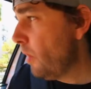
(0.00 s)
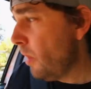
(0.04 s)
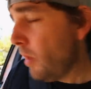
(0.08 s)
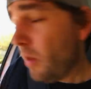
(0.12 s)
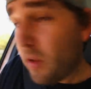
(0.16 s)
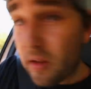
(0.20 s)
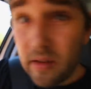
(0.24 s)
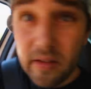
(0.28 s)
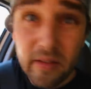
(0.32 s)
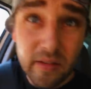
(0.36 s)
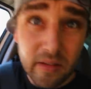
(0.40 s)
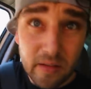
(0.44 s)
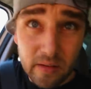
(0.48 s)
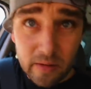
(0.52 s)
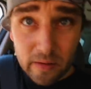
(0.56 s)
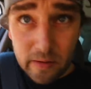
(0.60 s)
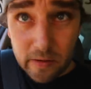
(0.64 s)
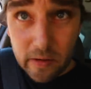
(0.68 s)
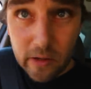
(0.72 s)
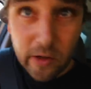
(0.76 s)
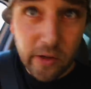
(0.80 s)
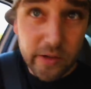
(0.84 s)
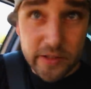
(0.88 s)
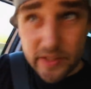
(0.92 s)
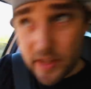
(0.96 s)
Let's
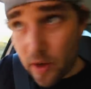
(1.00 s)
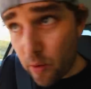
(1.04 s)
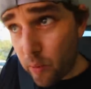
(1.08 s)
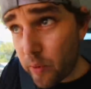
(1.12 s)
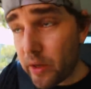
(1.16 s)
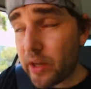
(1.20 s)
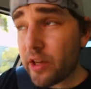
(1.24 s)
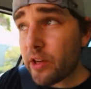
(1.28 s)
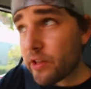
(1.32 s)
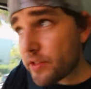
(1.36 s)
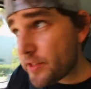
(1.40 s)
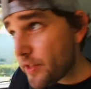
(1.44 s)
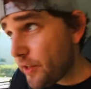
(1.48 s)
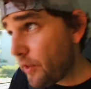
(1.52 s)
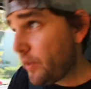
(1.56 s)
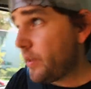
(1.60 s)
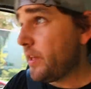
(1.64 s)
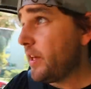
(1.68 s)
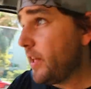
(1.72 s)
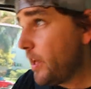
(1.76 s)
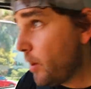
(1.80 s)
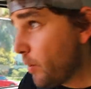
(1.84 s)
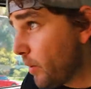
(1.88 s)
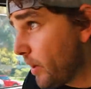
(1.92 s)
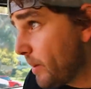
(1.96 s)
close that window so you
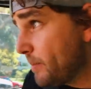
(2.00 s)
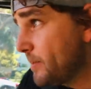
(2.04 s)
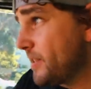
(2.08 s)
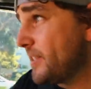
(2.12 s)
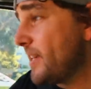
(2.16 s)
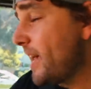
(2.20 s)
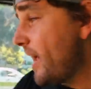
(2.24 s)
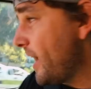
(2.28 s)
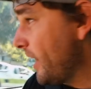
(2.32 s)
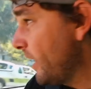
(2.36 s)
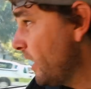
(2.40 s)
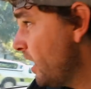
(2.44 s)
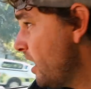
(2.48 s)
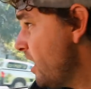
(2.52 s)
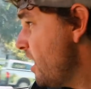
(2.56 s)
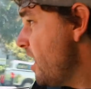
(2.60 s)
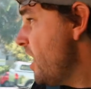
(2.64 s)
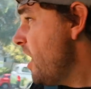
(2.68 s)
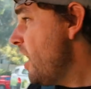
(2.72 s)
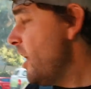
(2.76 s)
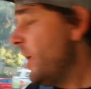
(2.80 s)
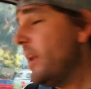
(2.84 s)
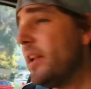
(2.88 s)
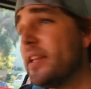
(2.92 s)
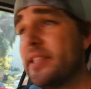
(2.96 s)
can hear what I'm saying.
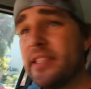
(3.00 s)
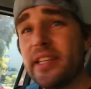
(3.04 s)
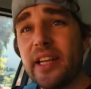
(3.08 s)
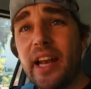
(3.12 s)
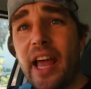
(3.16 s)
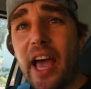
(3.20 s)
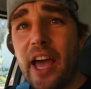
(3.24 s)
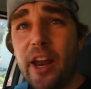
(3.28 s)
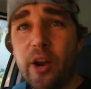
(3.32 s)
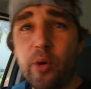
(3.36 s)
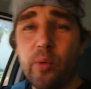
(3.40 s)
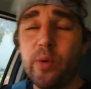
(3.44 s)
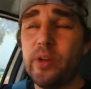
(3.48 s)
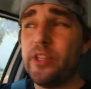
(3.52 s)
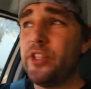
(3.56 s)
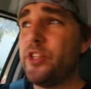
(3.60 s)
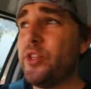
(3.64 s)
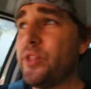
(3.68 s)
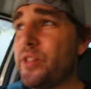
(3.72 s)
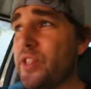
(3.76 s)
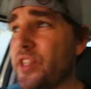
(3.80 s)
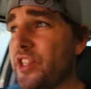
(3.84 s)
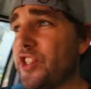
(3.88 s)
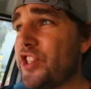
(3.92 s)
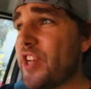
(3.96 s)
Listen, I don't want
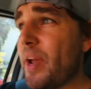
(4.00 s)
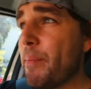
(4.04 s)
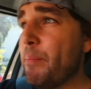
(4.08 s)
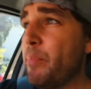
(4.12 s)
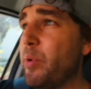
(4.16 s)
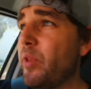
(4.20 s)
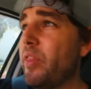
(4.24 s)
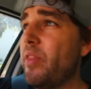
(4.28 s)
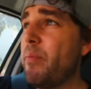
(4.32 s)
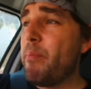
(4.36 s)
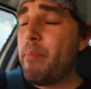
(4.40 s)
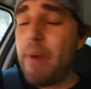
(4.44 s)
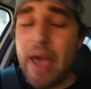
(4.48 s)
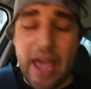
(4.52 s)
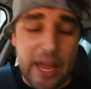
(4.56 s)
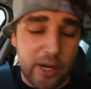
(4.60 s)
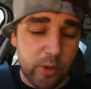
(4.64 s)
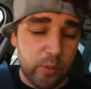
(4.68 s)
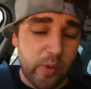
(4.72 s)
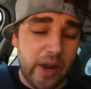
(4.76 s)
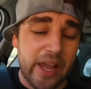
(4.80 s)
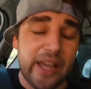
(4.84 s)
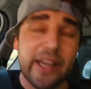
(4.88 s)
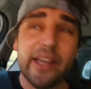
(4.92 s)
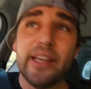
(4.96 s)
you to jump on the
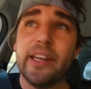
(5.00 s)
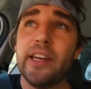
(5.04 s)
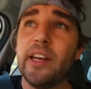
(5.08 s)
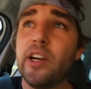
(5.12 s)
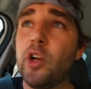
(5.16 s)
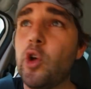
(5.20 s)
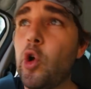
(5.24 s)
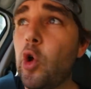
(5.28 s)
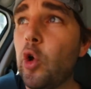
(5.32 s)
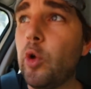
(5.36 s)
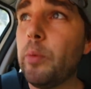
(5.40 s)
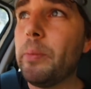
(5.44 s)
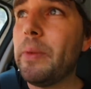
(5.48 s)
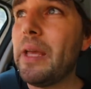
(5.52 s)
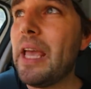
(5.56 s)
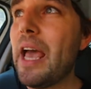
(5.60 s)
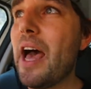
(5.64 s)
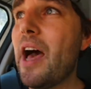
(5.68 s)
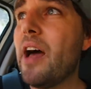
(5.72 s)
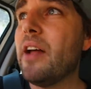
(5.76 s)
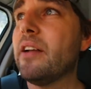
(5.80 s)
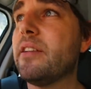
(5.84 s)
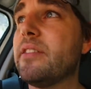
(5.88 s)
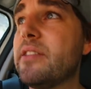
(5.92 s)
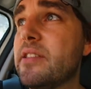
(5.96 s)
bandwagon and call me
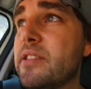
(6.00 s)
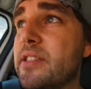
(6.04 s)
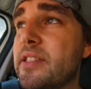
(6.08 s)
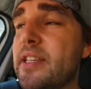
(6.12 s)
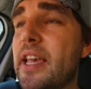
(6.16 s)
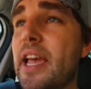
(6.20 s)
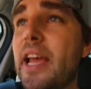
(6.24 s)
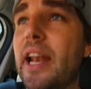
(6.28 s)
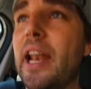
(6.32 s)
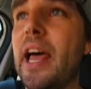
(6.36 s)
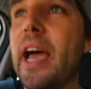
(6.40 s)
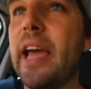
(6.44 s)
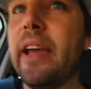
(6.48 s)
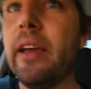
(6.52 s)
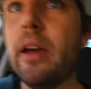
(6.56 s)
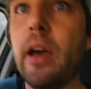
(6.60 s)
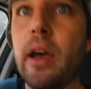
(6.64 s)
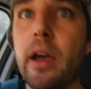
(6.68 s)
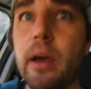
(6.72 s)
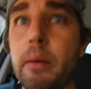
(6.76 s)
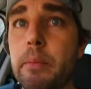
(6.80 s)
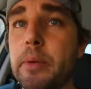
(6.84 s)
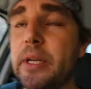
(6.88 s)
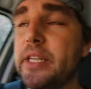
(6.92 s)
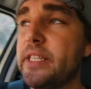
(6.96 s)
out and say like,
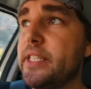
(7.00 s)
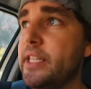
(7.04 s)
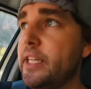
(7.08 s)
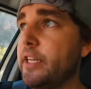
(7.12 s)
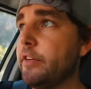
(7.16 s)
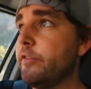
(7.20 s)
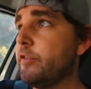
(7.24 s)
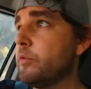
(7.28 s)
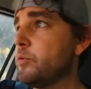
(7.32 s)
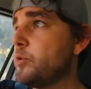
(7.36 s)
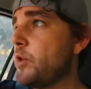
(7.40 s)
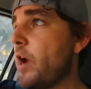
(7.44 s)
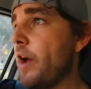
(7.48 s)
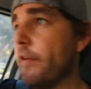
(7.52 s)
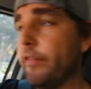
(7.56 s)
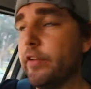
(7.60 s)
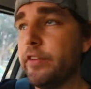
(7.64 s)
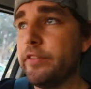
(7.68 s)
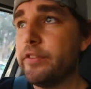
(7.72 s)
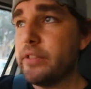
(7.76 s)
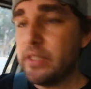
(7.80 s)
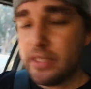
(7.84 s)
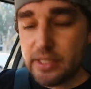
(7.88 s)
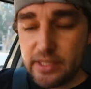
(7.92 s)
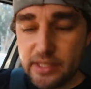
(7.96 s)
oh, but Dean from
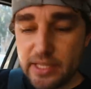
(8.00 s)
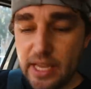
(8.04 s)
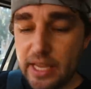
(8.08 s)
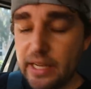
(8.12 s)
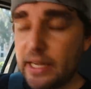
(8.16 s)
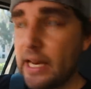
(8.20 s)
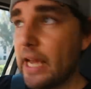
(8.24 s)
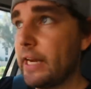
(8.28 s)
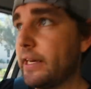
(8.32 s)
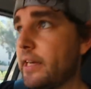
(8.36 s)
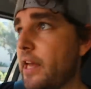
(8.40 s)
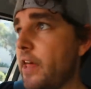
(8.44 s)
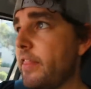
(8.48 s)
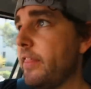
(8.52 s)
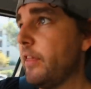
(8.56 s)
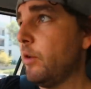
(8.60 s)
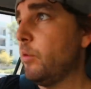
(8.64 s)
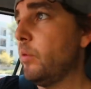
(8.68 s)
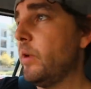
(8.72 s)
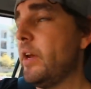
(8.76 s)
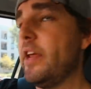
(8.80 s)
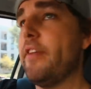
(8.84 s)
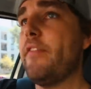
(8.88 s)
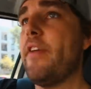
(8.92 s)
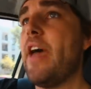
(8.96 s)
Travelvid said like
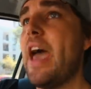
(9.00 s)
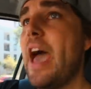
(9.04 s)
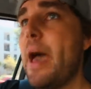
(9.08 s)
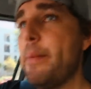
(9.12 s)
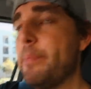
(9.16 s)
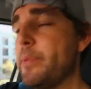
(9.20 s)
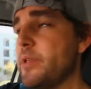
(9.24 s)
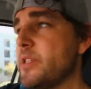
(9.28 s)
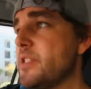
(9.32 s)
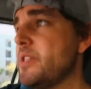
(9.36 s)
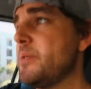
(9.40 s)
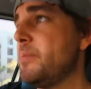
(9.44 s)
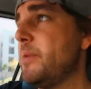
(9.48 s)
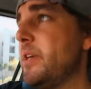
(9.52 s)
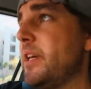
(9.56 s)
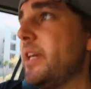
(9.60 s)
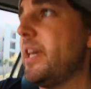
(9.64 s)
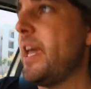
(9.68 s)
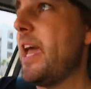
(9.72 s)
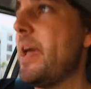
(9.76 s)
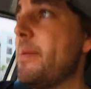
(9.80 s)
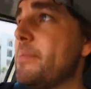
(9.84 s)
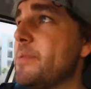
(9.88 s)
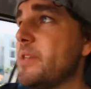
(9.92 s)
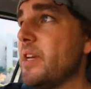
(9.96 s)
nothing would ever happen to me in
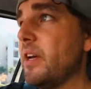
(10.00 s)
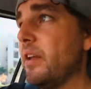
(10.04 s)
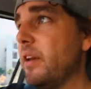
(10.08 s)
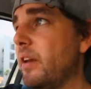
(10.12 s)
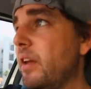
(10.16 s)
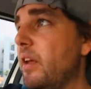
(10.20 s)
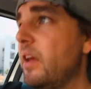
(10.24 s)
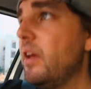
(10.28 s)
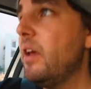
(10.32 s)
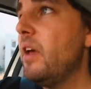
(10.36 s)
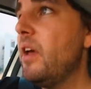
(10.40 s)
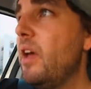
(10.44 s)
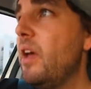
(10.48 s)
Cape Town.